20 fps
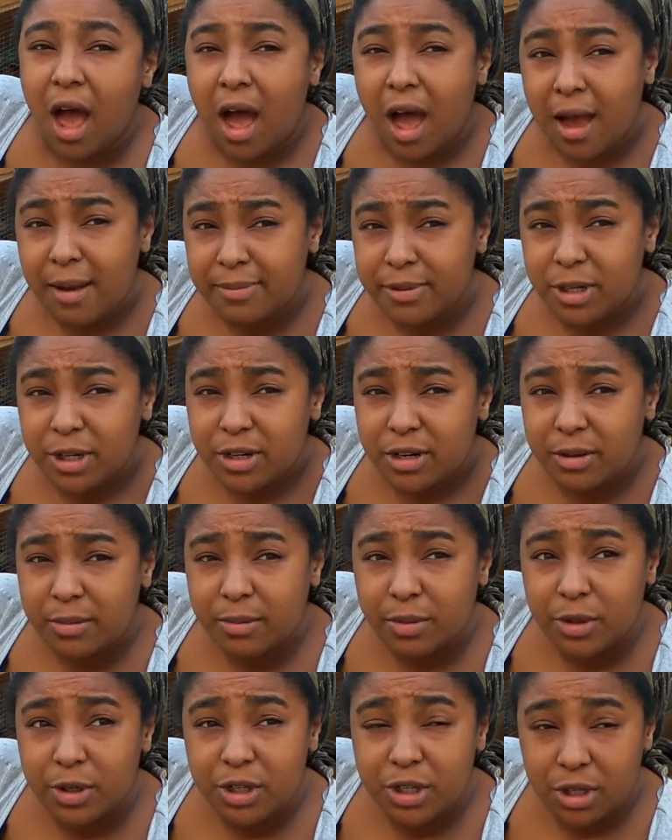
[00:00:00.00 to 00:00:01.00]
Option
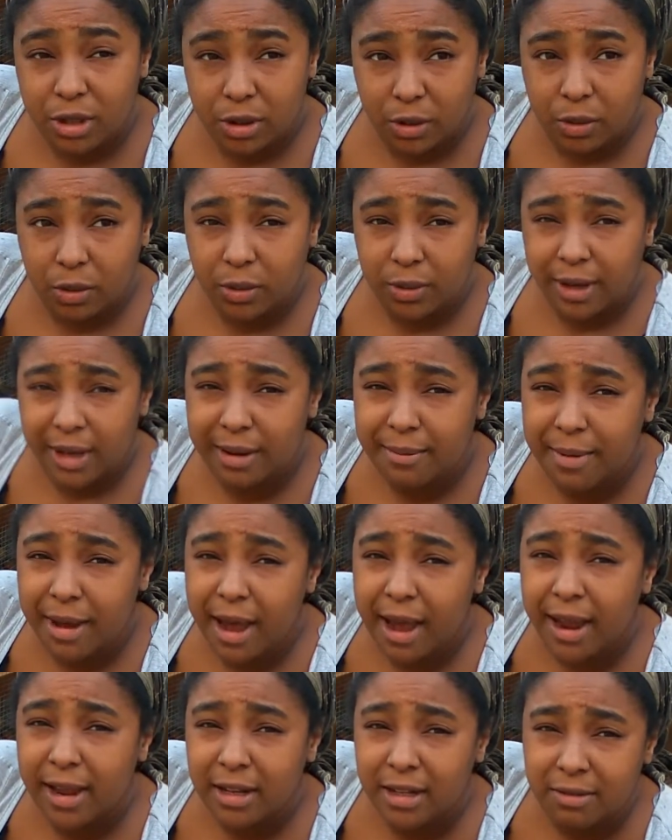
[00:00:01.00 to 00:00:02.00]
number 2 came
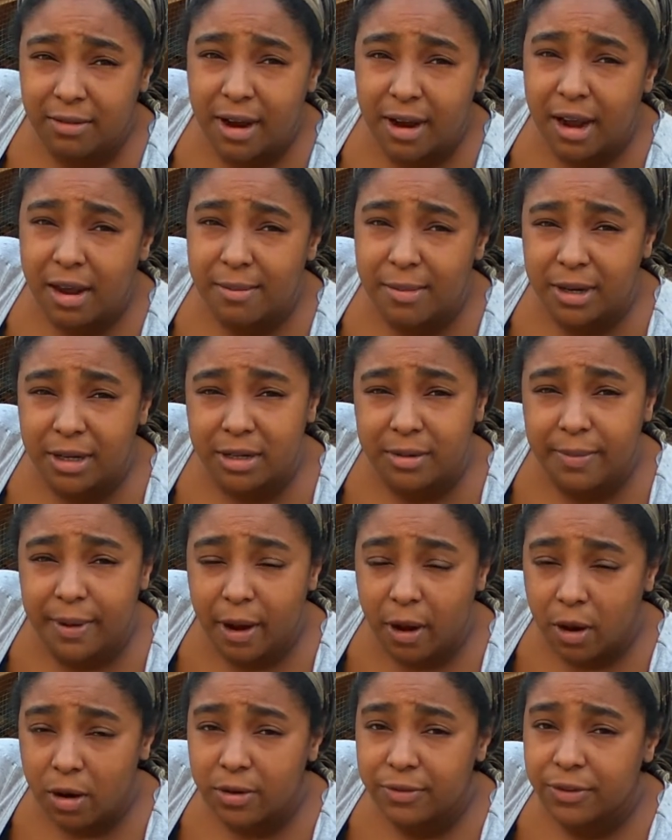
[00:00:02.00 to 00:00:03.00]
highly recommended by
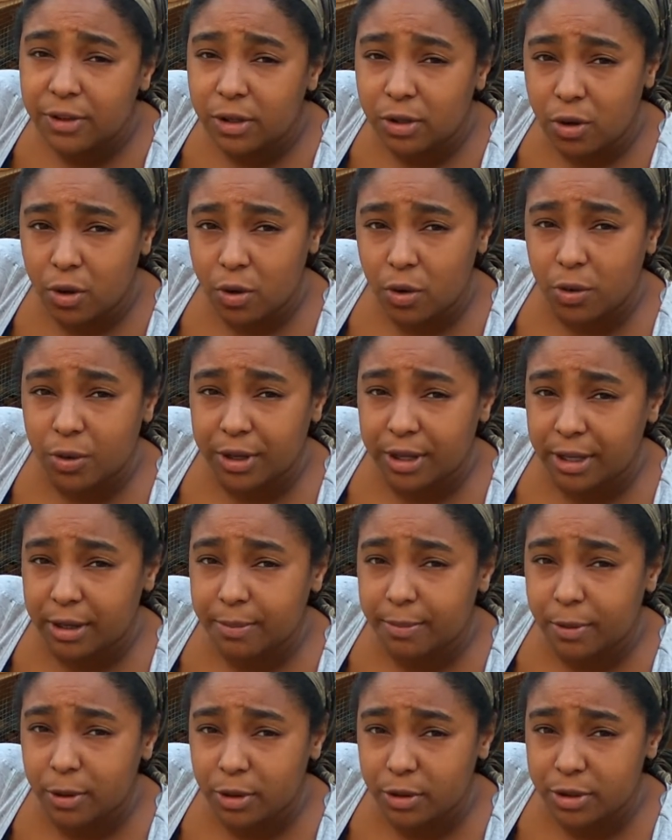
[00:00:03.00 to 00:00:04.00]
all of the local
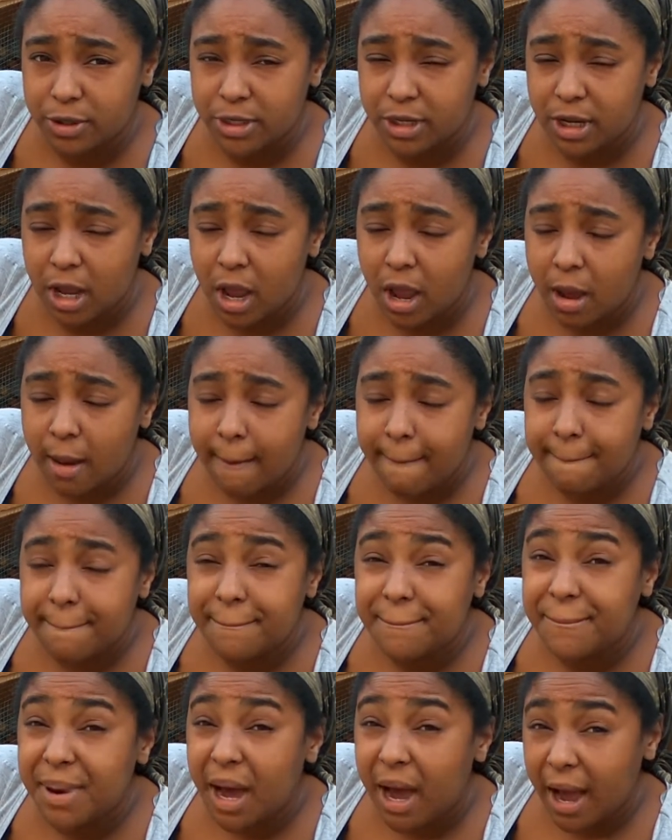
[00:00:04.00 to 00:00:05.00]
keepers,
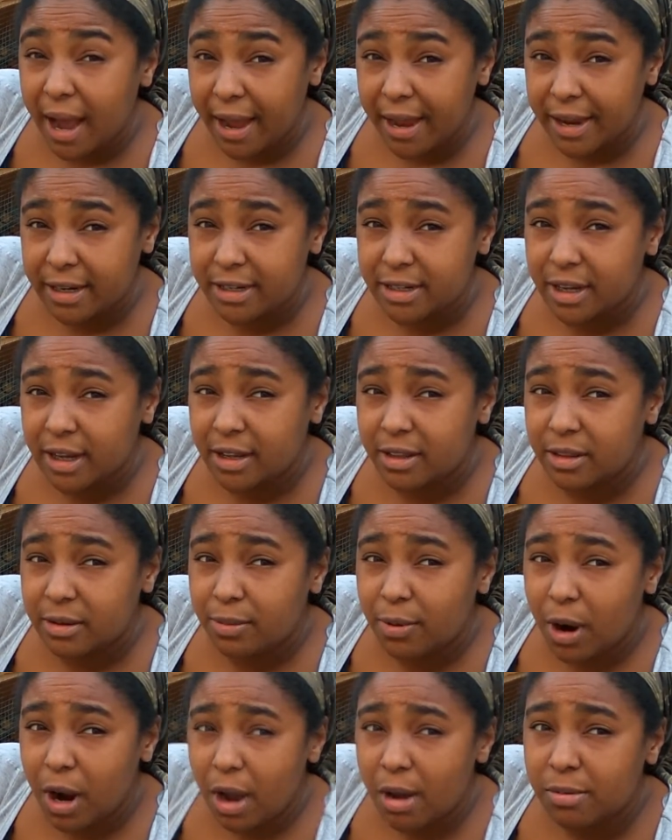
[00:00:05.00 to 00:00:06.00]
but the
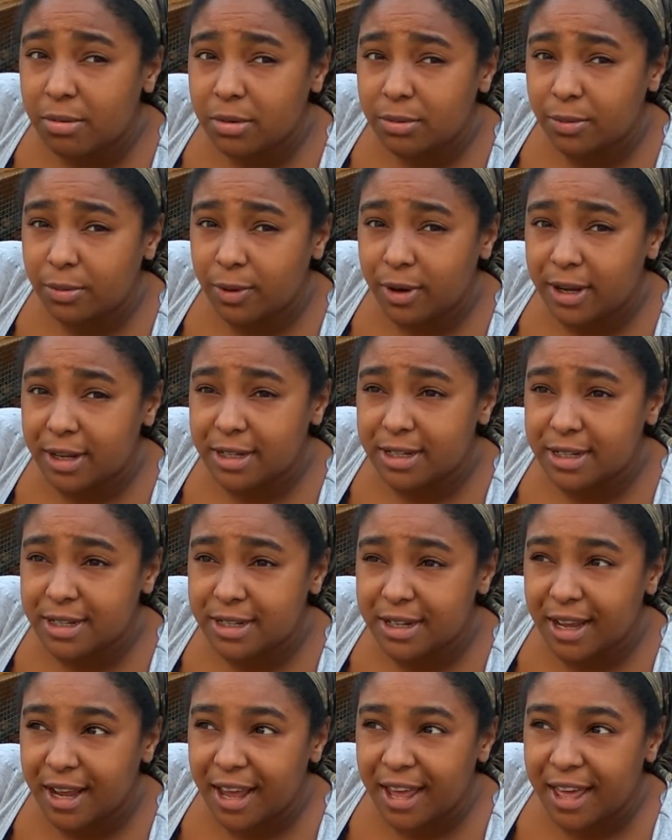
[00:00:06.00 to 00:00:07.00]
problem was